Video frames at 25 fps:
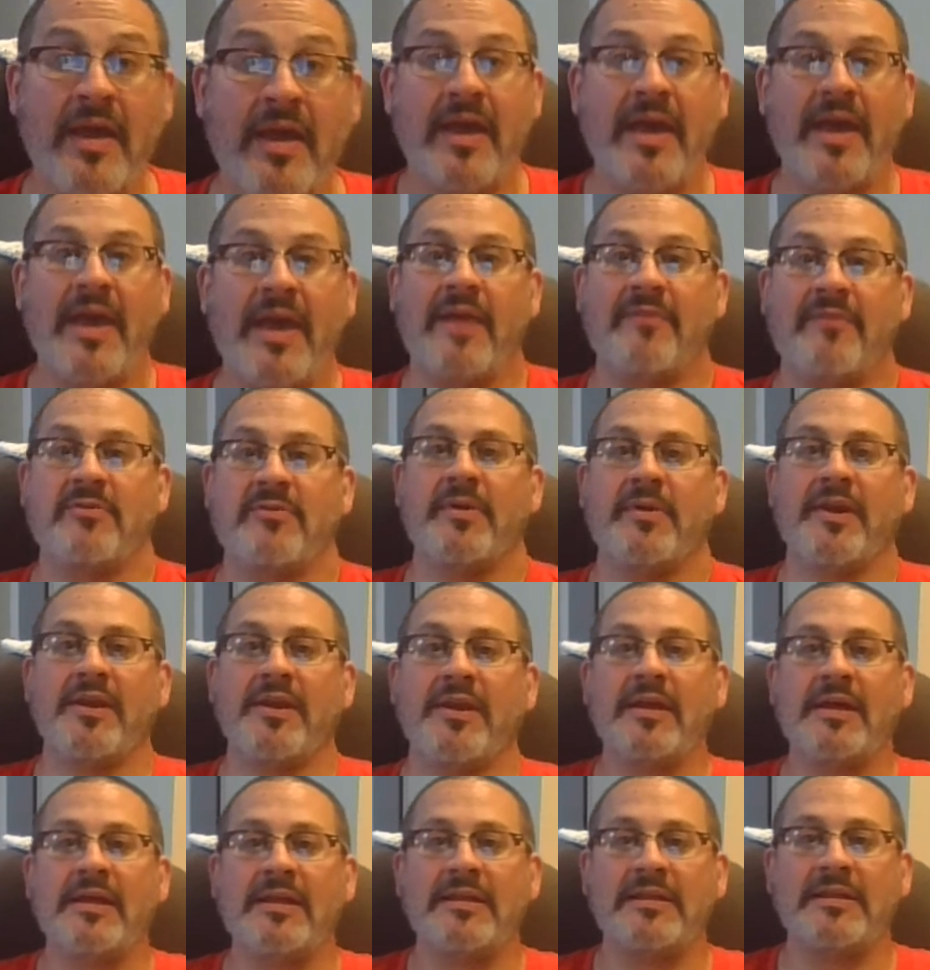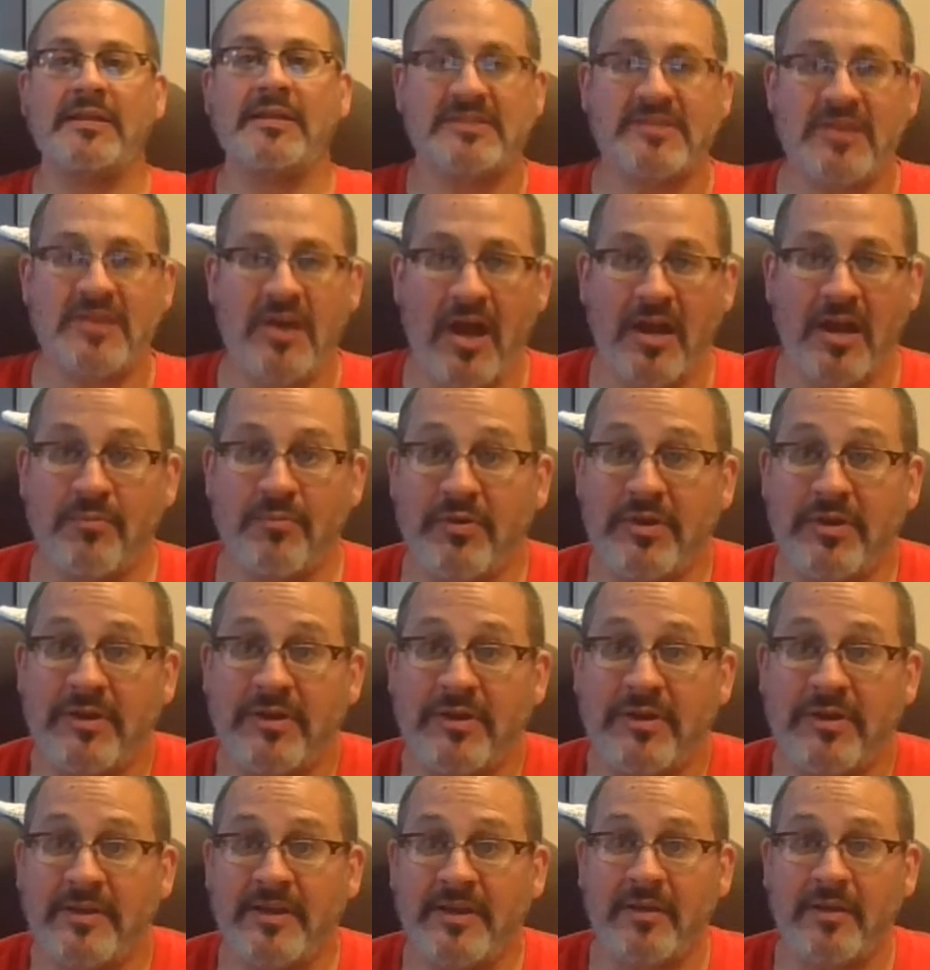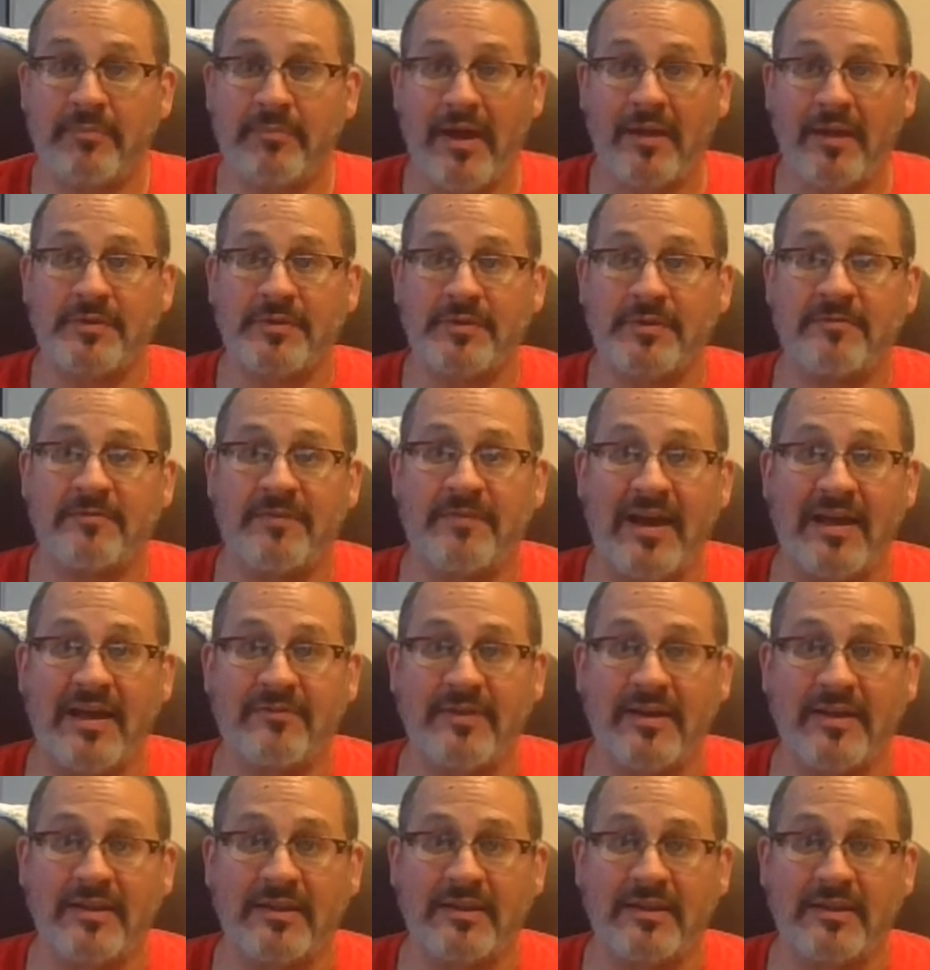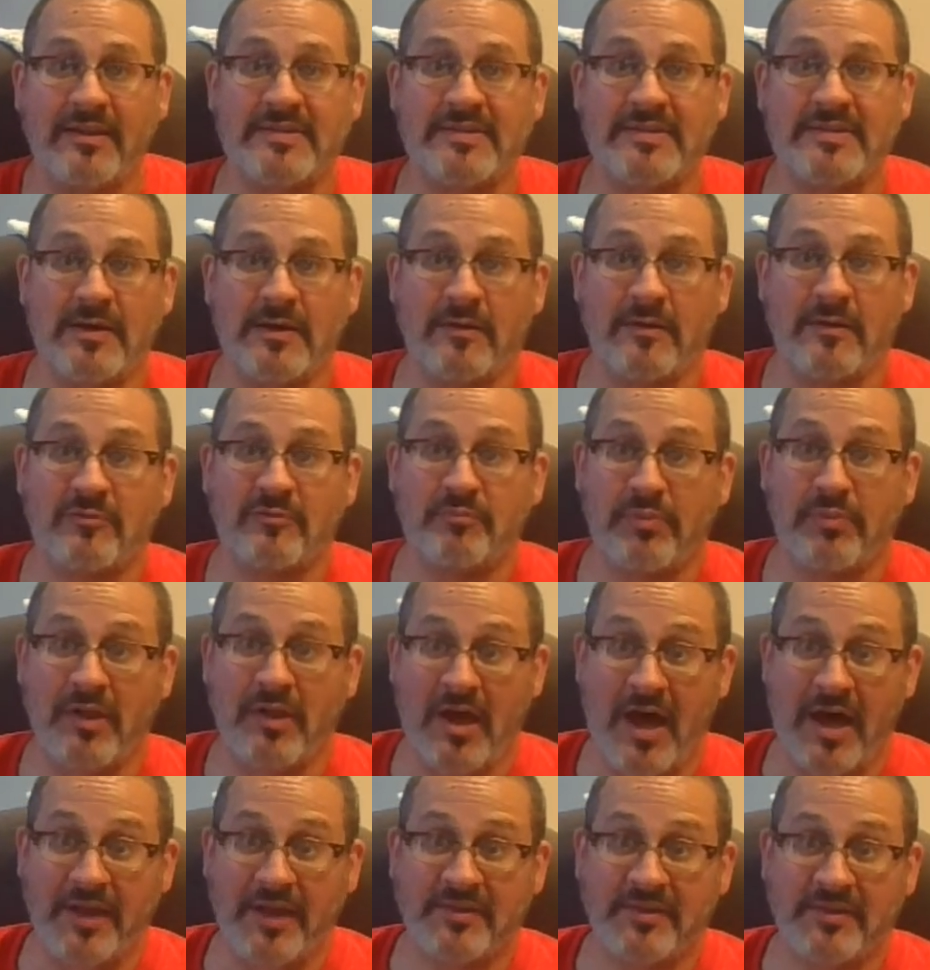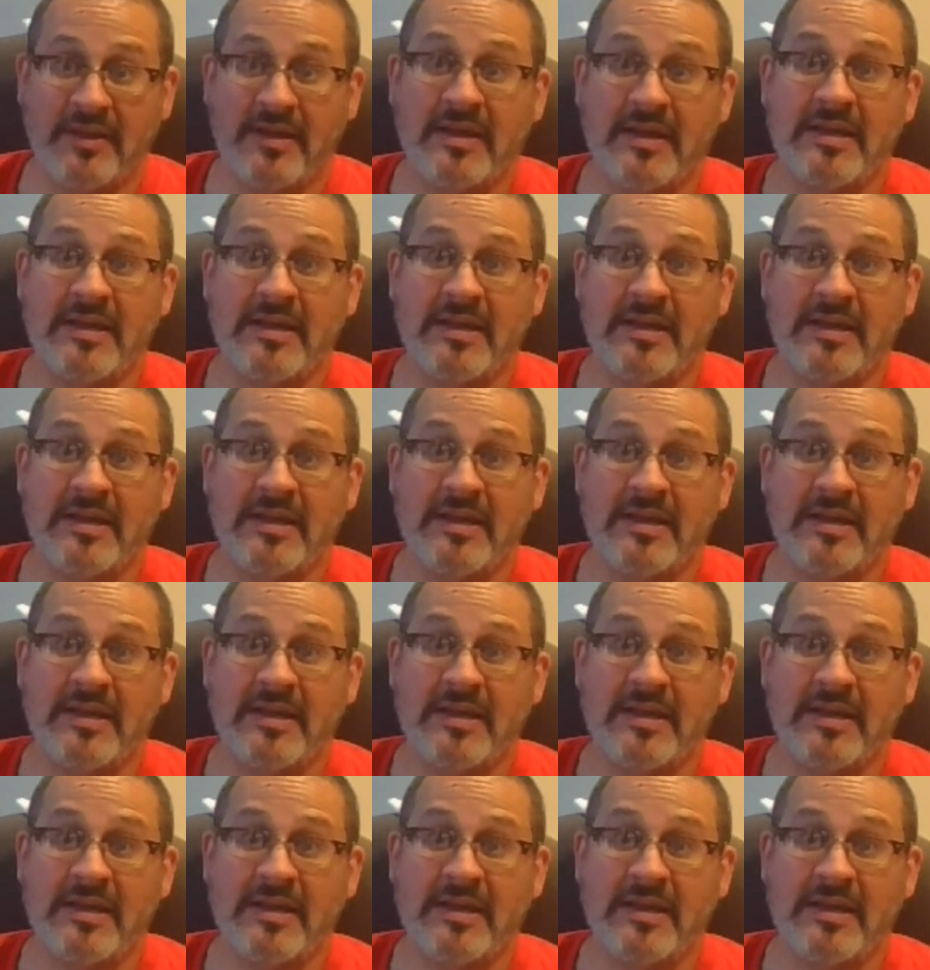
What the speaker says: Hey, everybody. Let's talk briefly about the 5 elements of plot.